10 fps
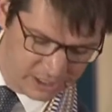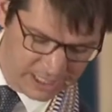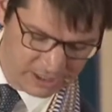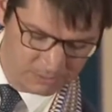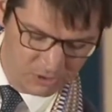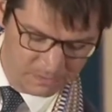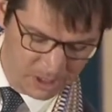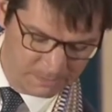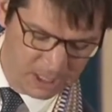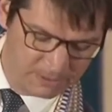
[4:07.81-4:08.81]
that the
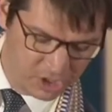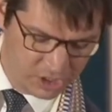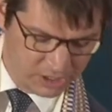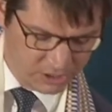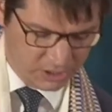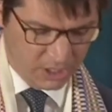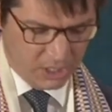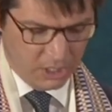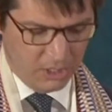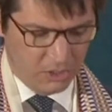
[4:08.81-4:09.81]
movement publishes,
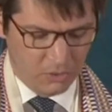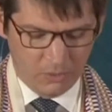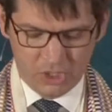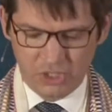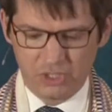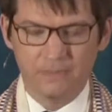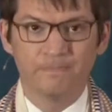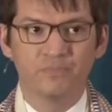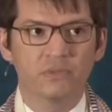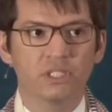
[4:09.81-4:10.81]
which
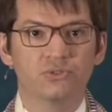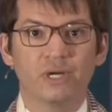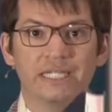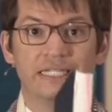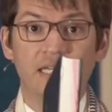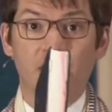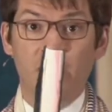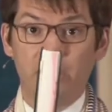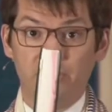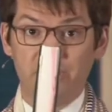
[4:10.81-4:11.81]
is right here,
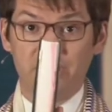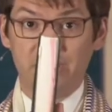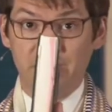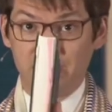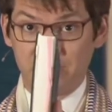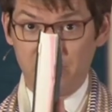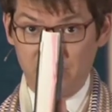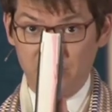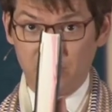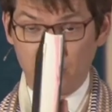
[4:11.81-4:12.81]
and you can see it's
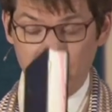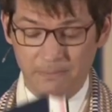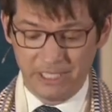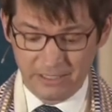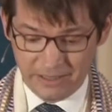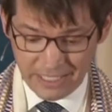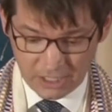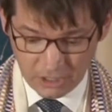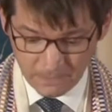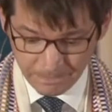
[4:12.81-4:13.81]
quite a bit
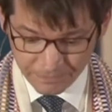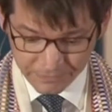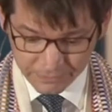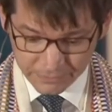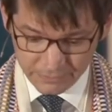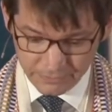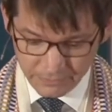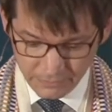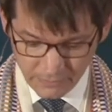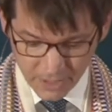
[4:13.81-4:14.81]
thicker.
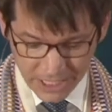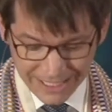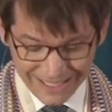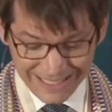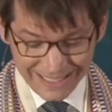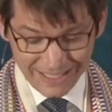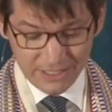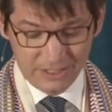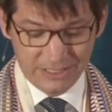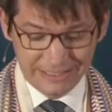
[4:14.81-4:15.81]
It
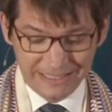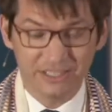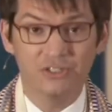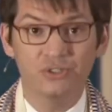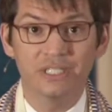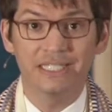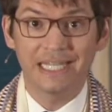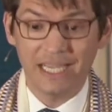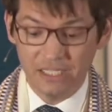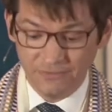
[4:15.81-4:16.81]
is
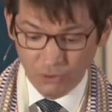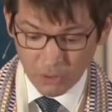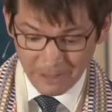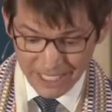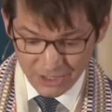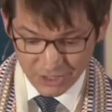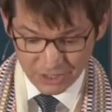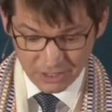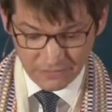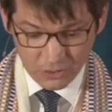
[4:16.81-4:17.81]
694
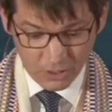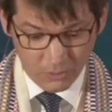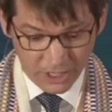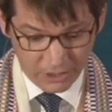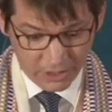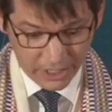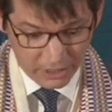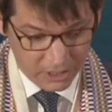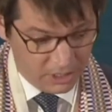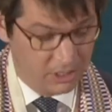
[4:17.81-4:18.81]
pages, if you are wondering.
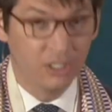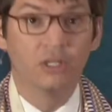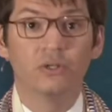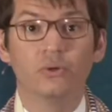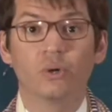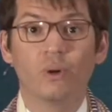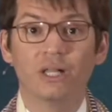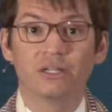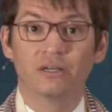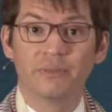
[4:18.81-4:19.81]
You are
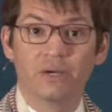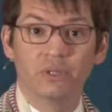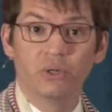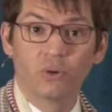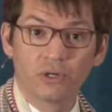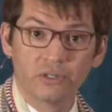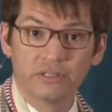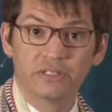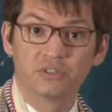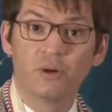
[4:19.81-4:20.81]
welcome that we ordered
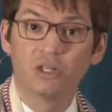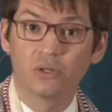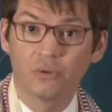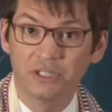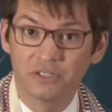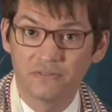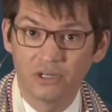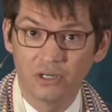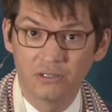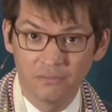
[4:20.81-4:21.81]
the smaller ones
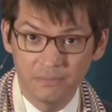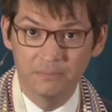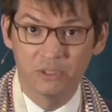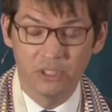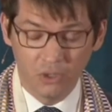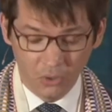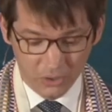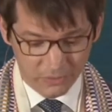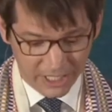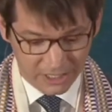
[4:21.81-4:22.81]
for people to hold
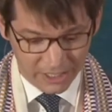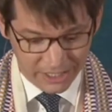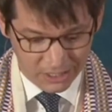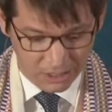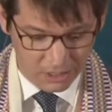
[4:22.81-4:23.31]
when they are here.